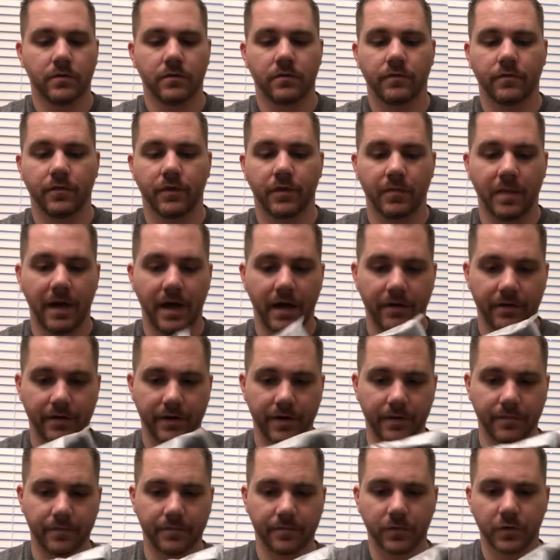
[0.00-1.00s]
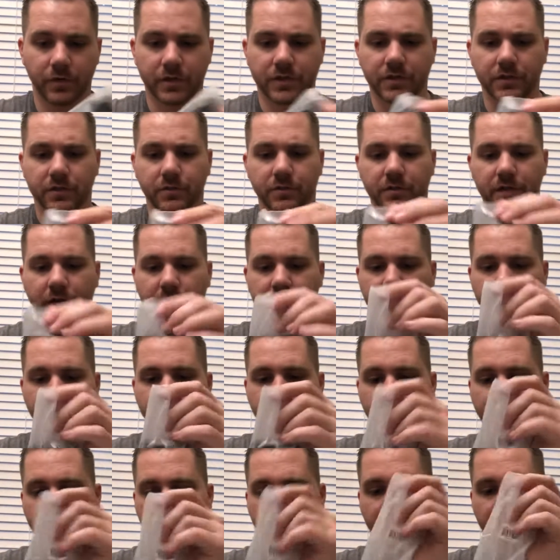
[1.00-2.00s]
for the battery, which this one's actually
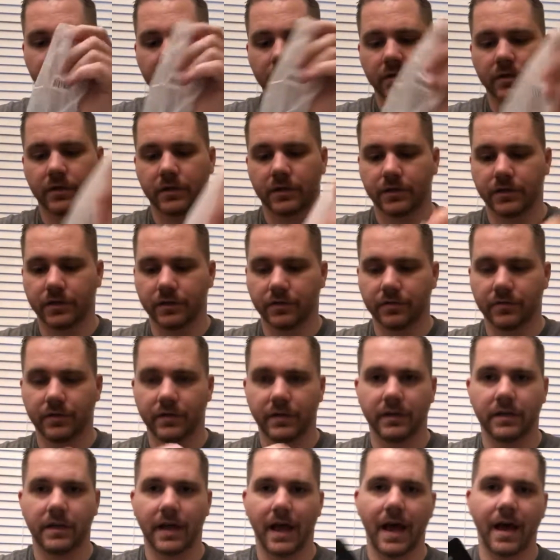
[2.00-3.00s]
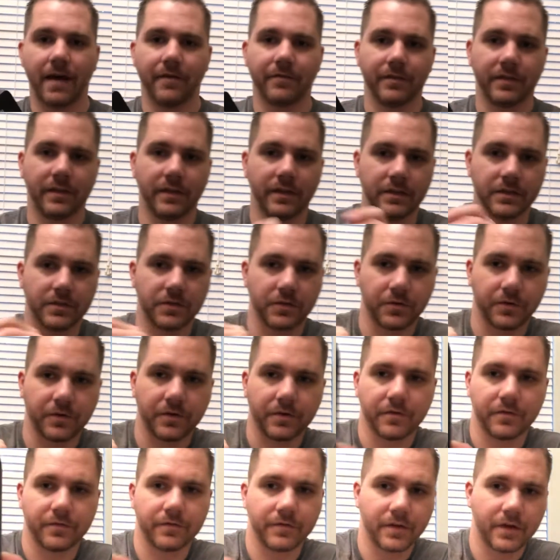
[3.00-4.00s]
pretty cool because you don't need to have any sort
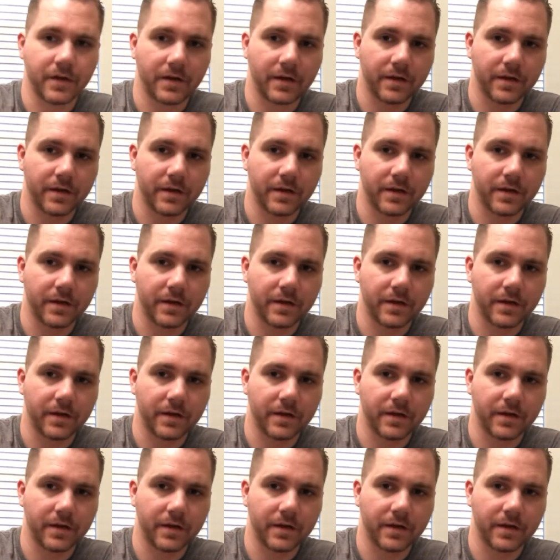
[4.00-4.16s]
of